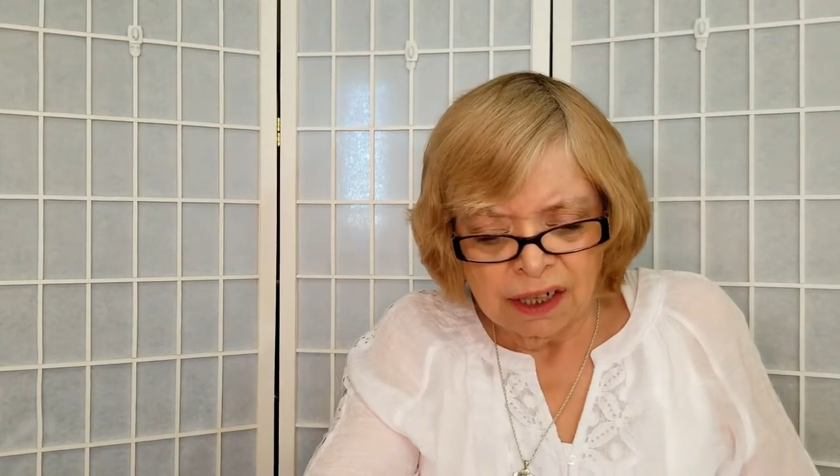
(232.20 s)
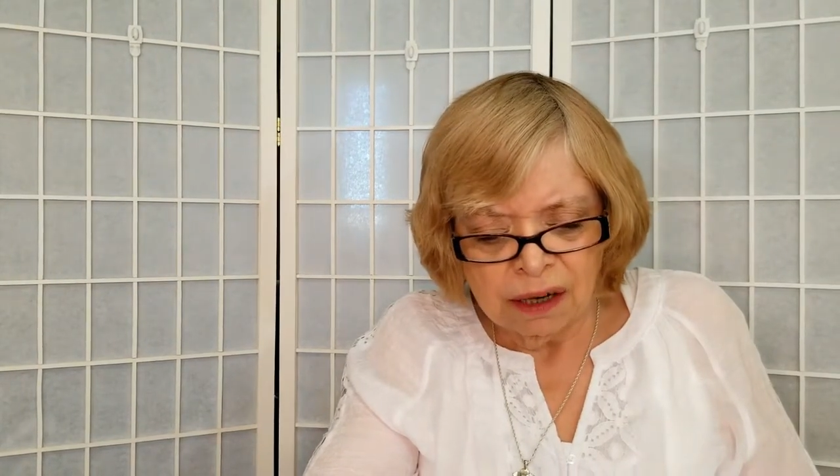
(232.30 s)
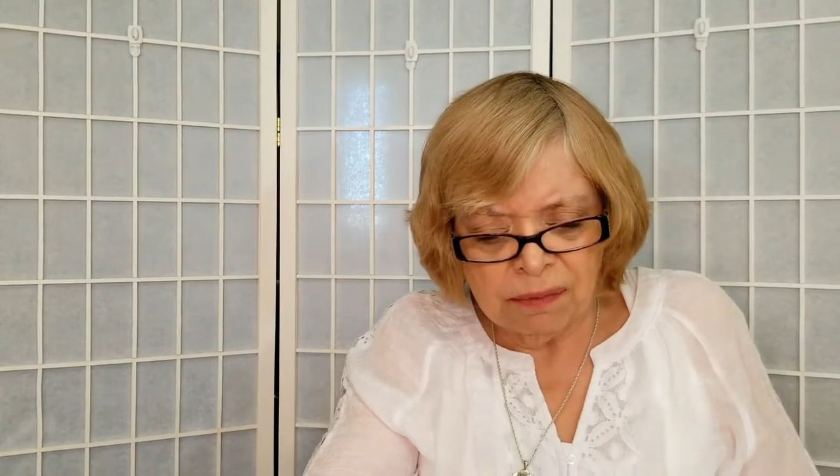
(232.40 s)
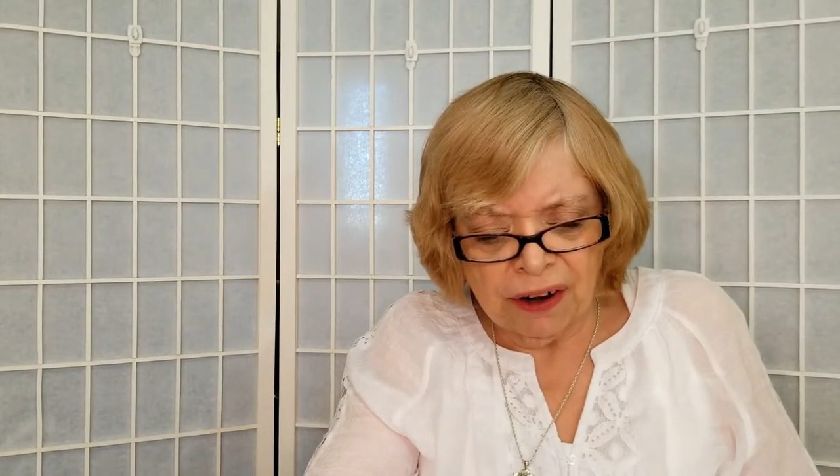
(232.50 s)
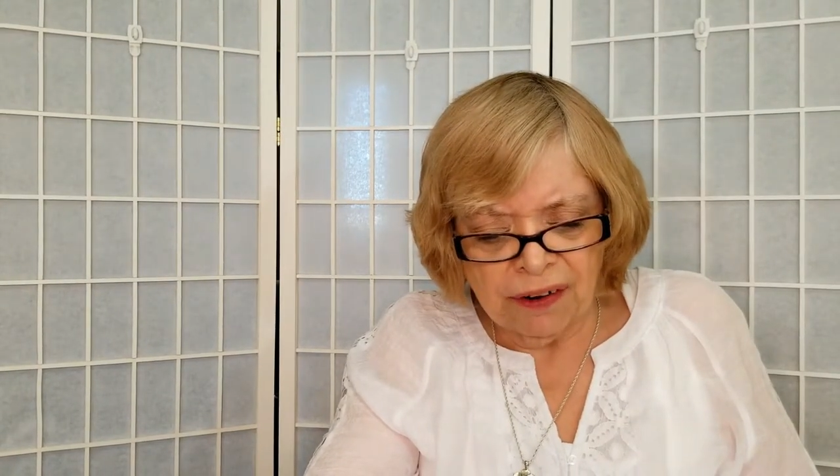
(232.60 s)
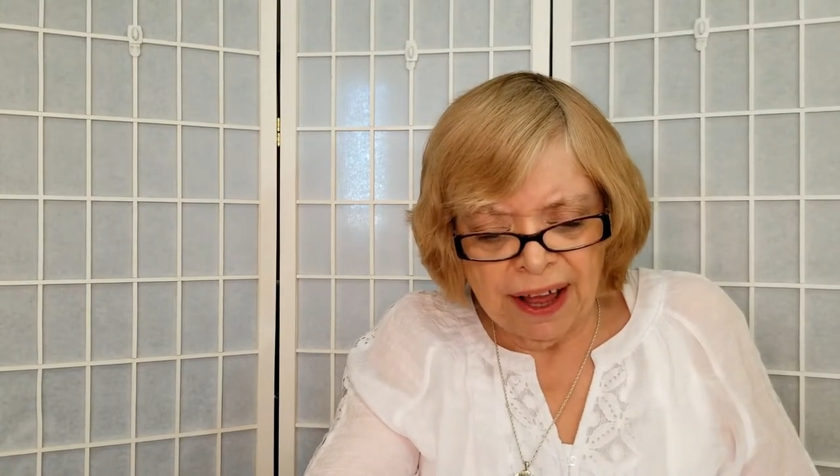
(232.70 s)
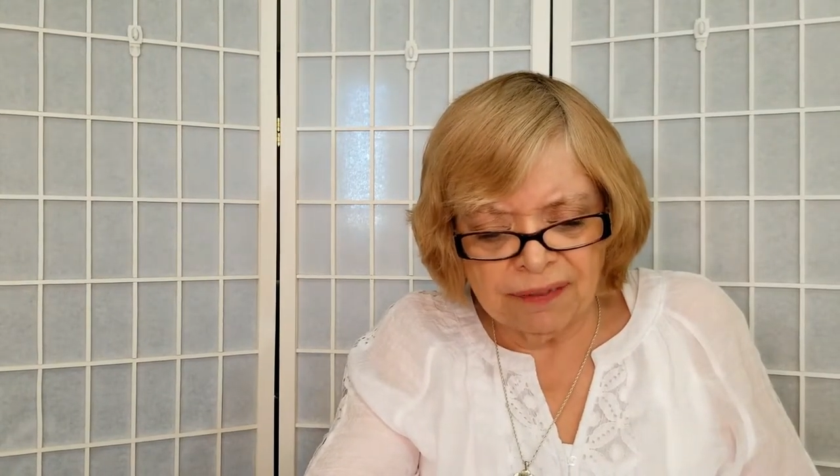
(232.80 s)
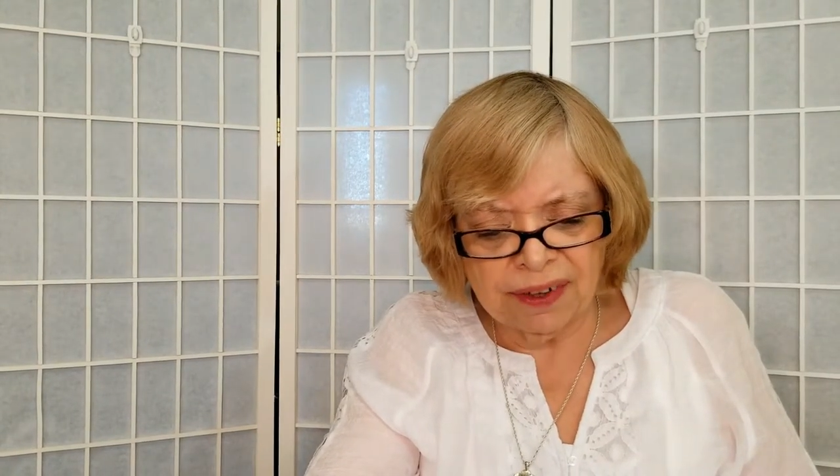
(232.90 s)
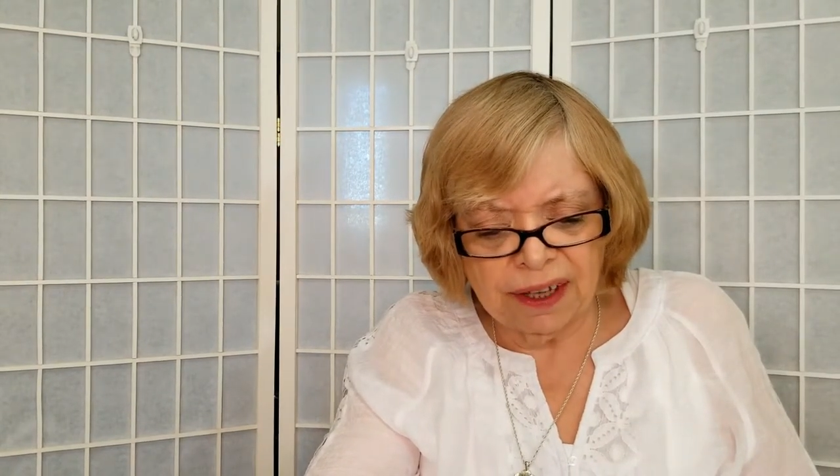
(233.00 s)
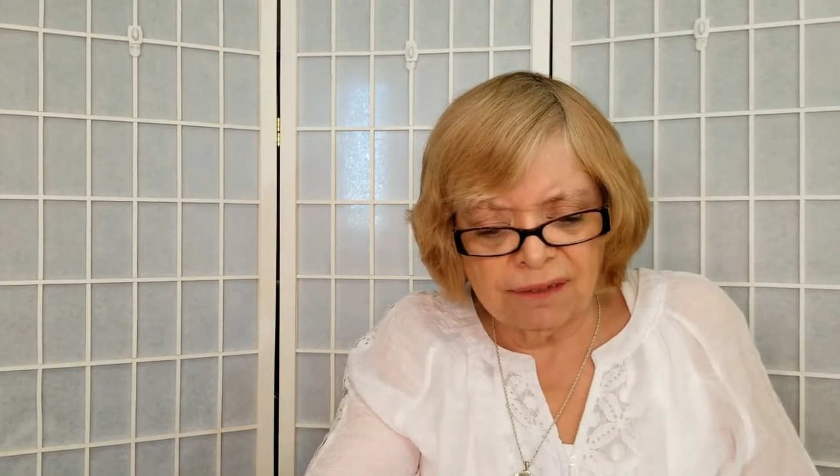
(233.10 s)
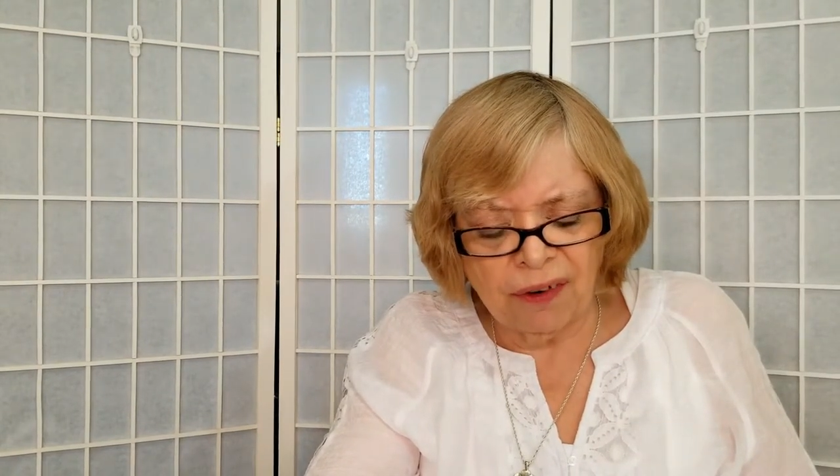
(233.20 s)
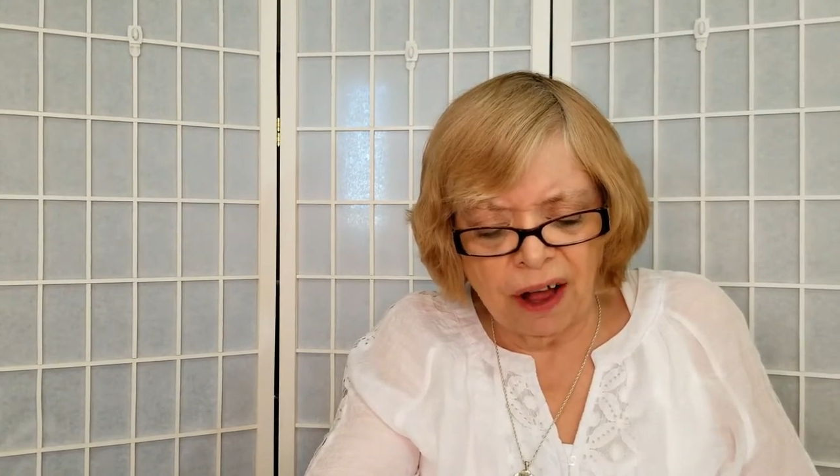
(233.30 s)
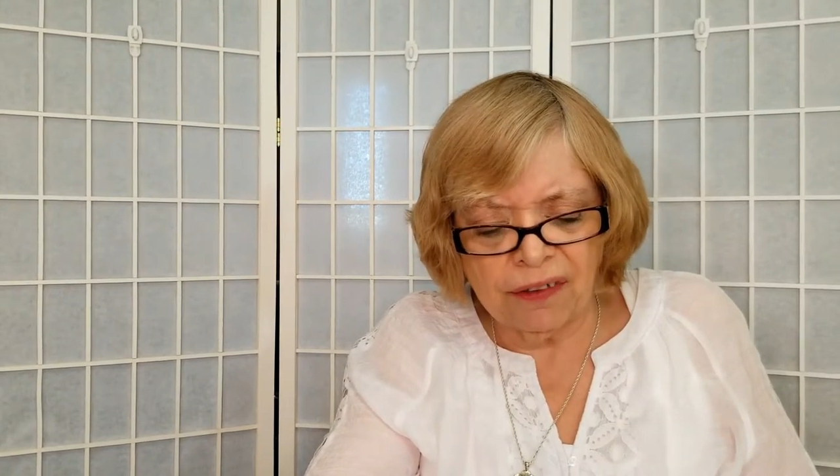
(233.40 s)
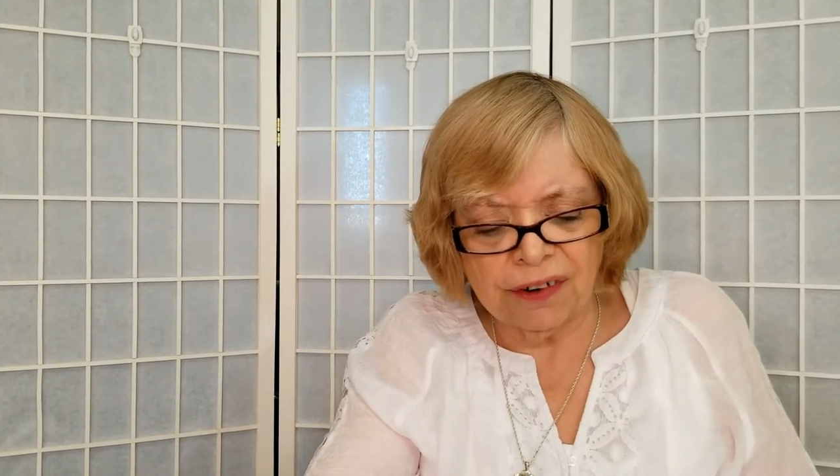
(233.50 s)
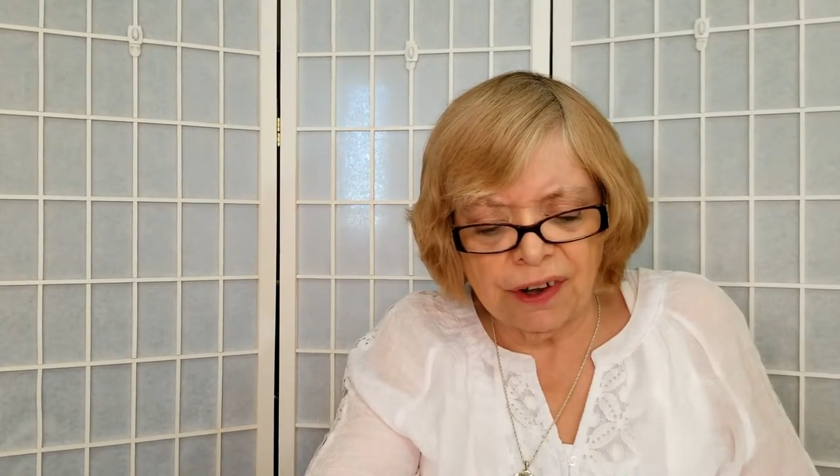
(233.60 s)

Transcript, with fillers: But our Heavenly Father